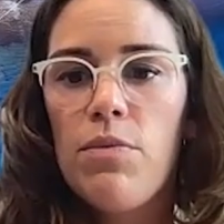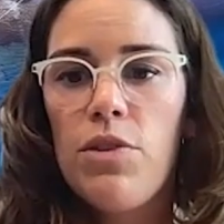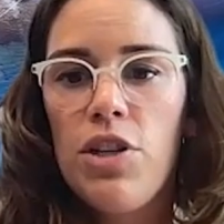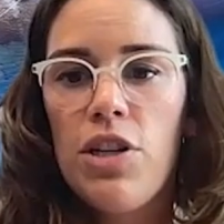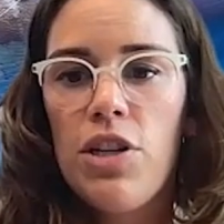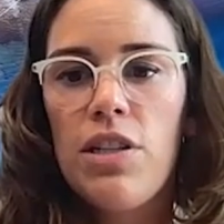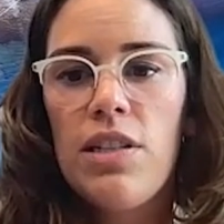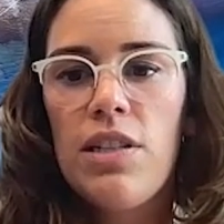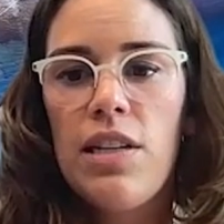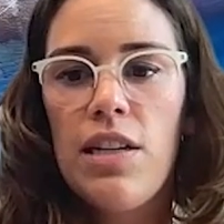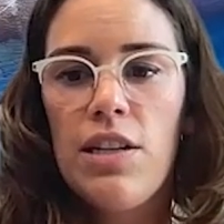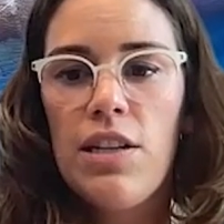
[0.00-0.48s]

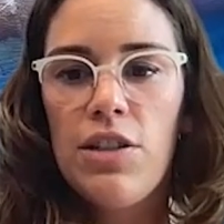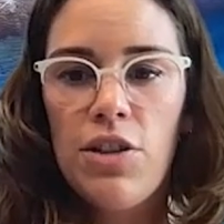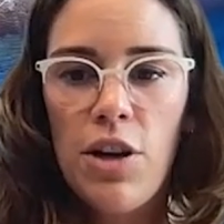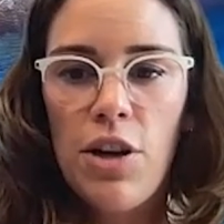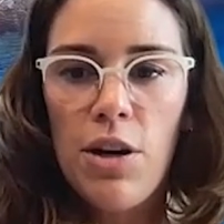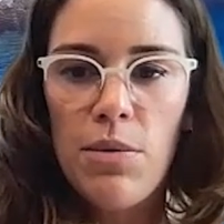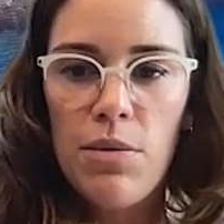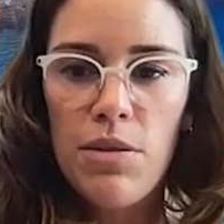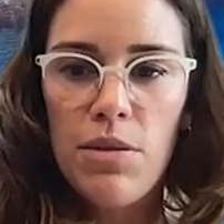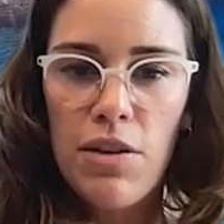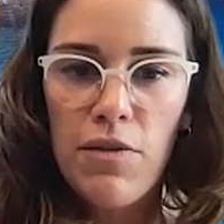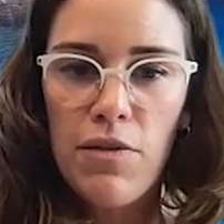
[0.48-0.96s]
just in
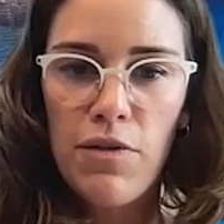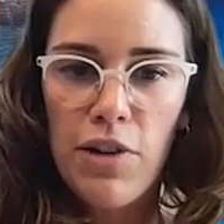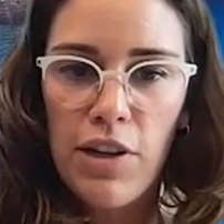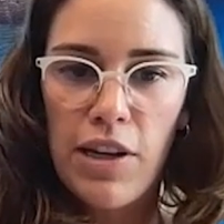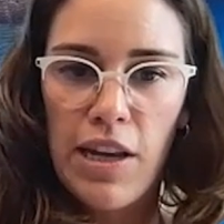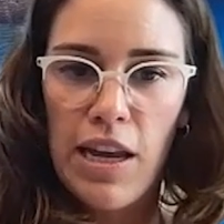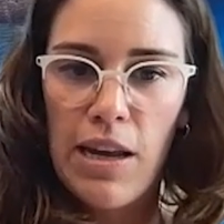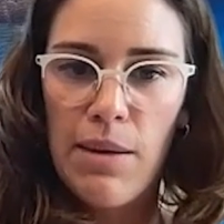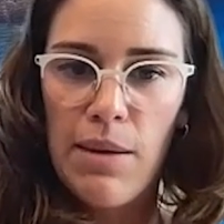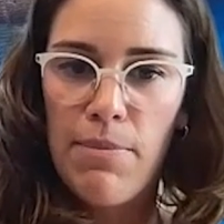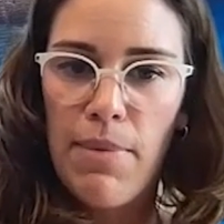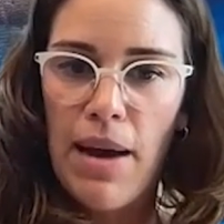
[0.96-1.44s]
terms of
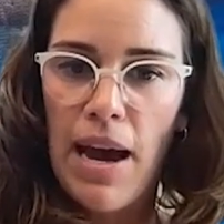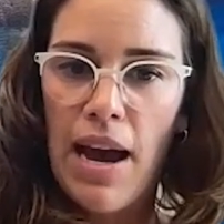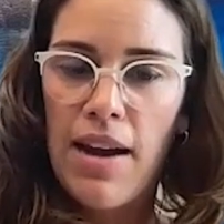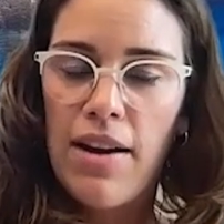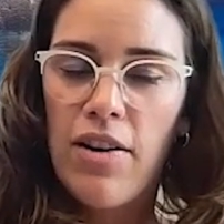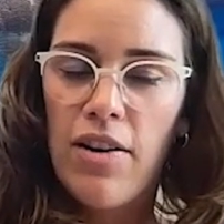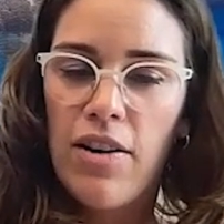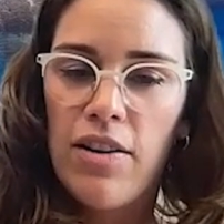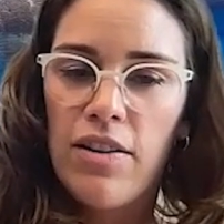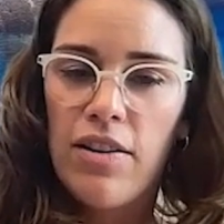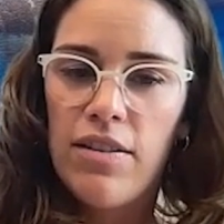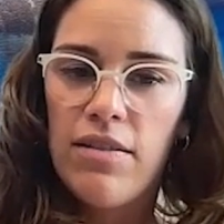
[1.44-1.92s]
looking
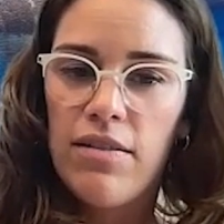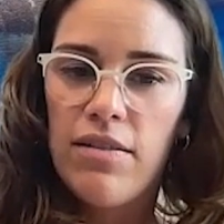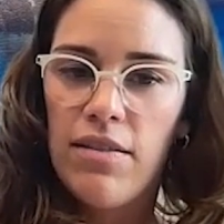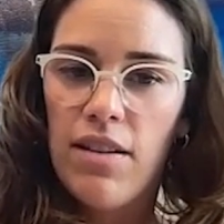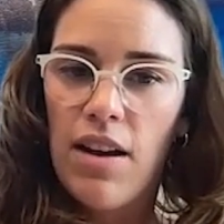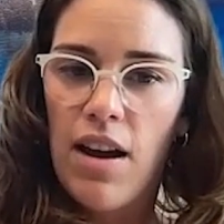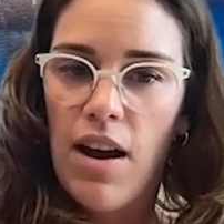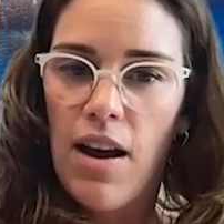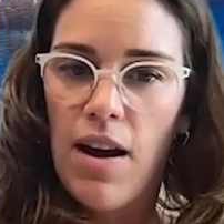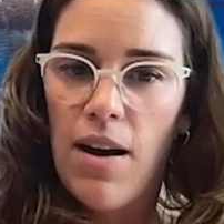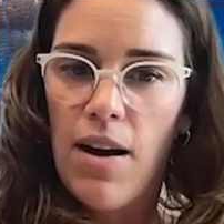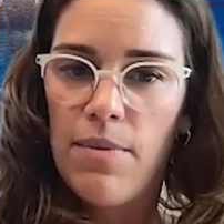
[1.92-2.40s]
back
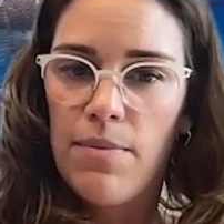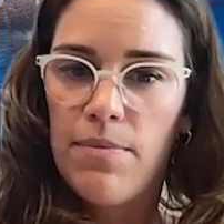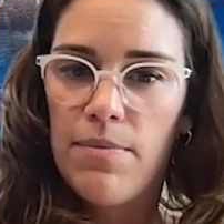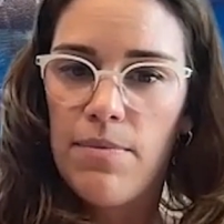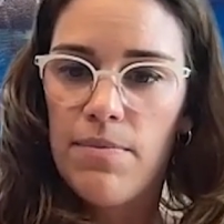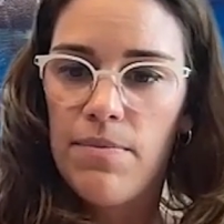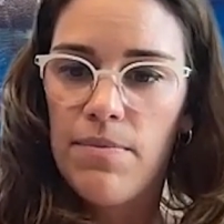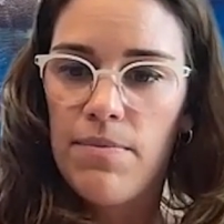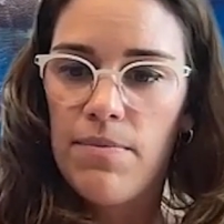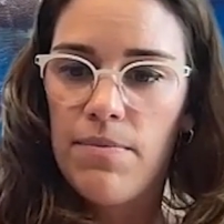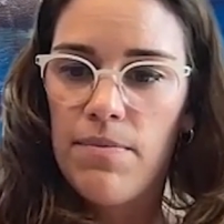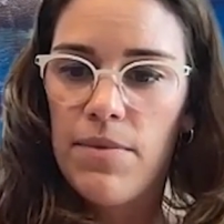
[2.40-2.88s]
on
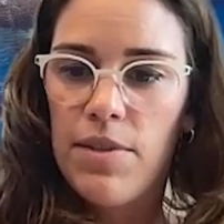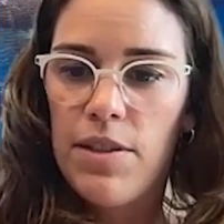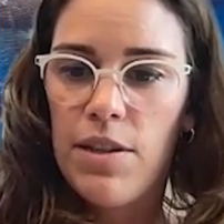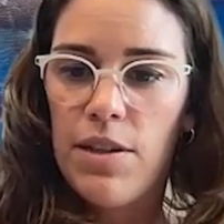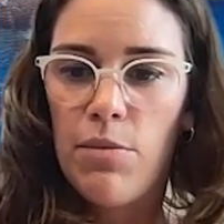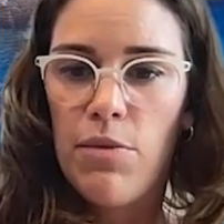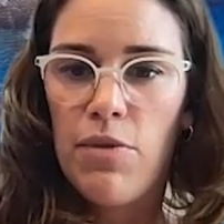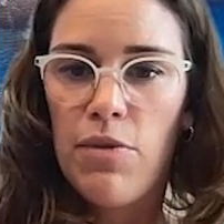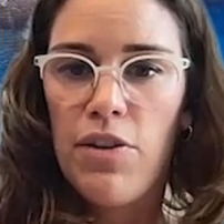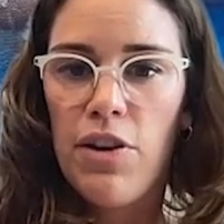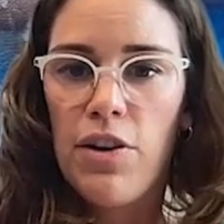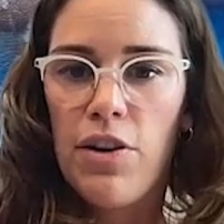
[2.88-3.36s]
um,
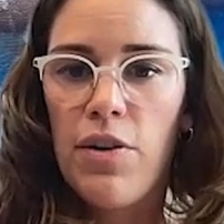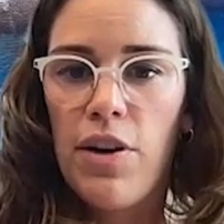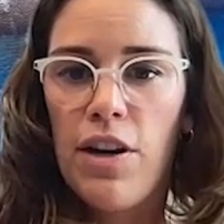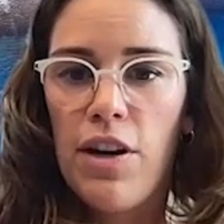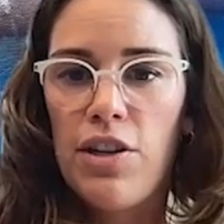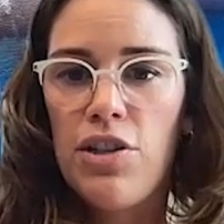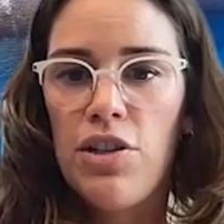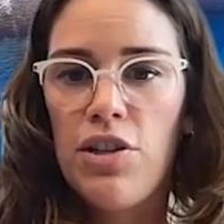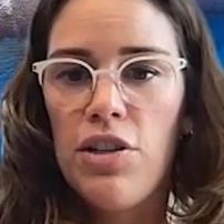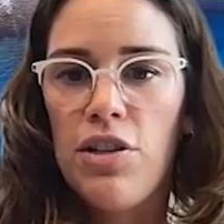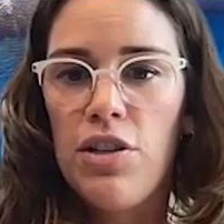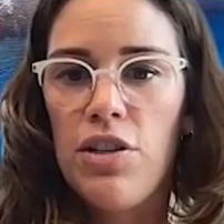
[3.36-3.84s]
some of your
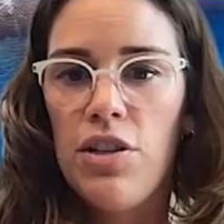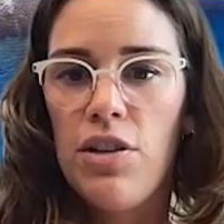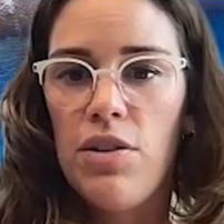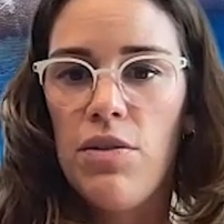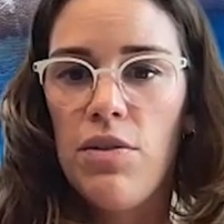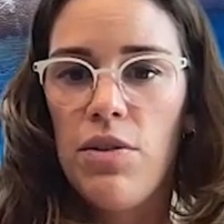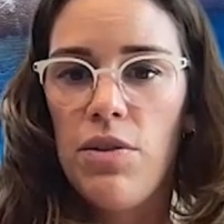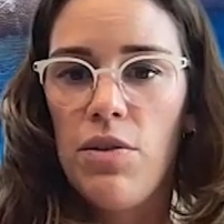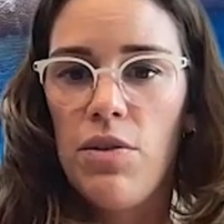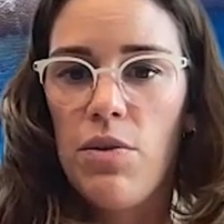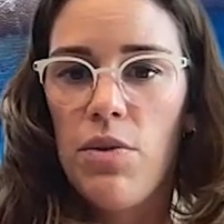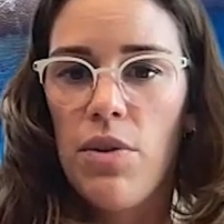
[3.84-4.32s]
questions,
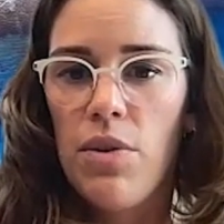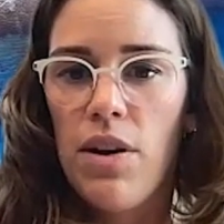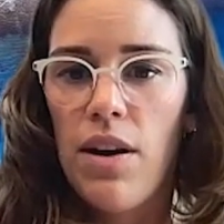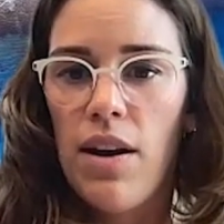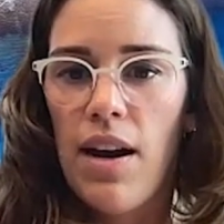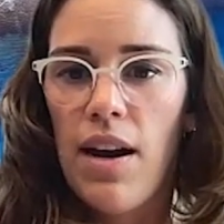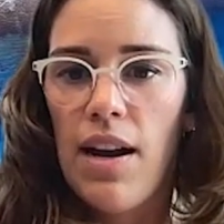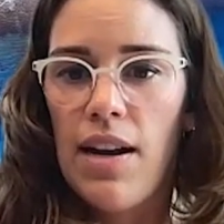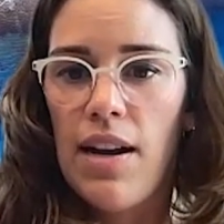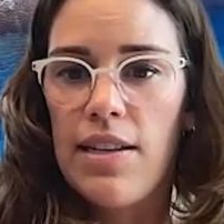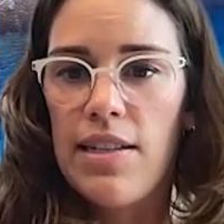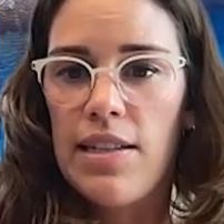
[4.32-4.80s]
you, you were
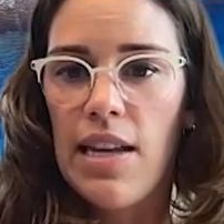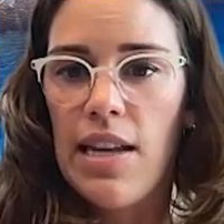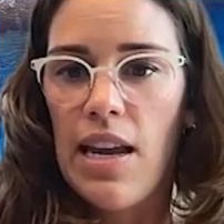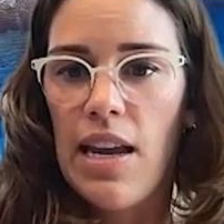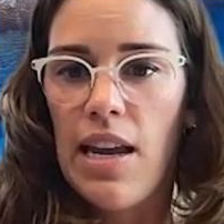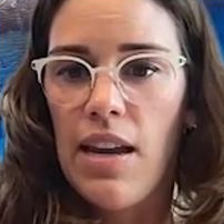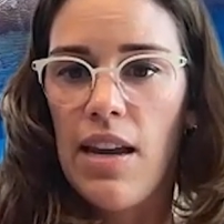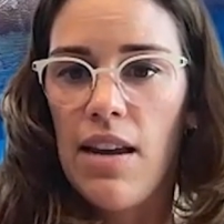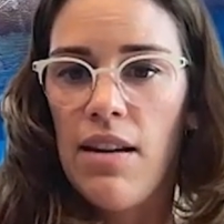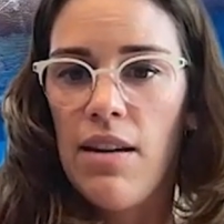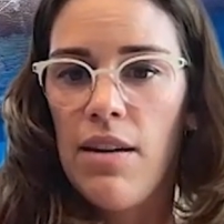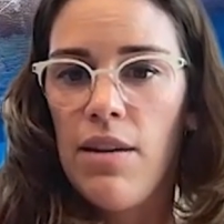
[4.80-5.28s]

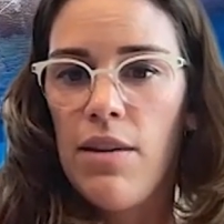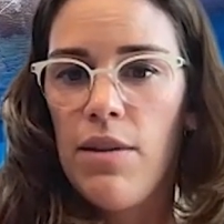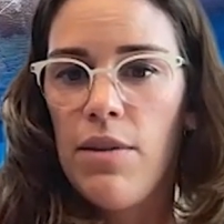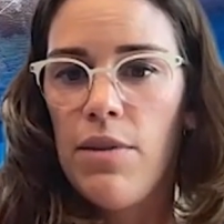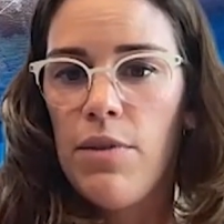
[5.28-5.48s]
asking,